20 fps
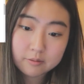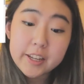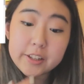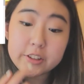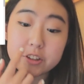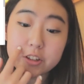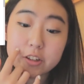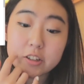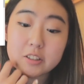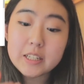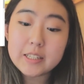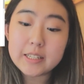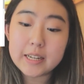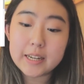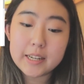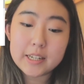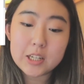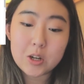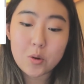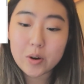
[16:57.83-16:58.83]
It's Thursday
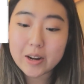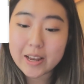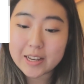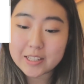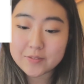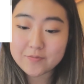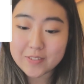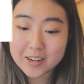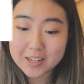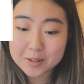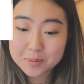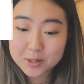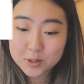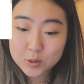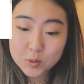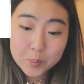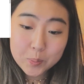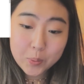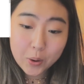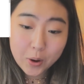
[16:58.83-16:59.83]
night and no one has invited me
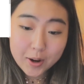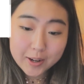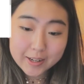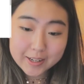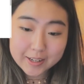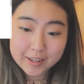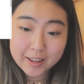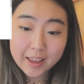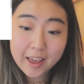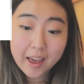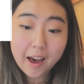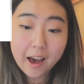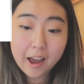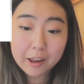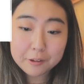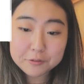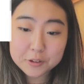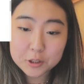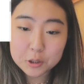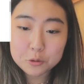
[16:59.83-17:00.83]
to a party.
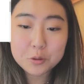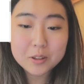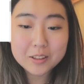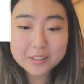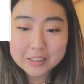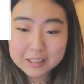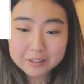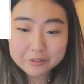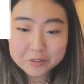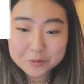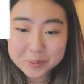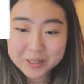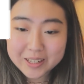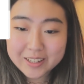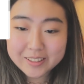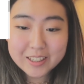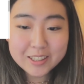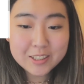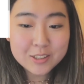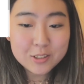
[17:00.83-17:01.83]
I feel relieved
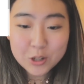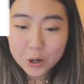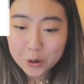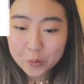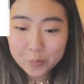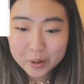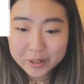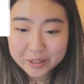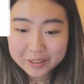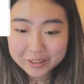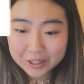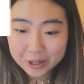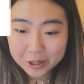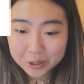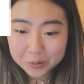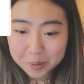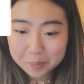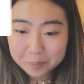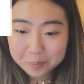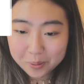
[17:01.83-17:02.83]
because I don't want to go
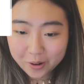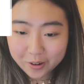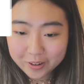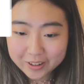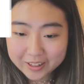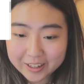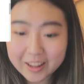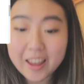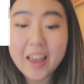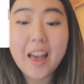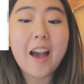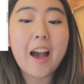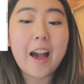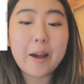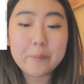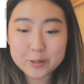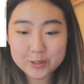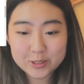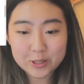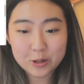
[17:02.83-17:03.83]
to a party.
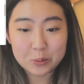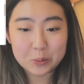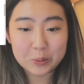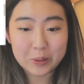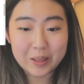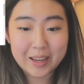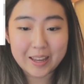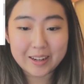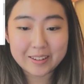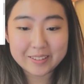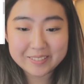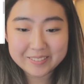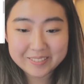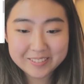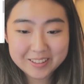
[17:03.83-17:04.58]
I'm so glad.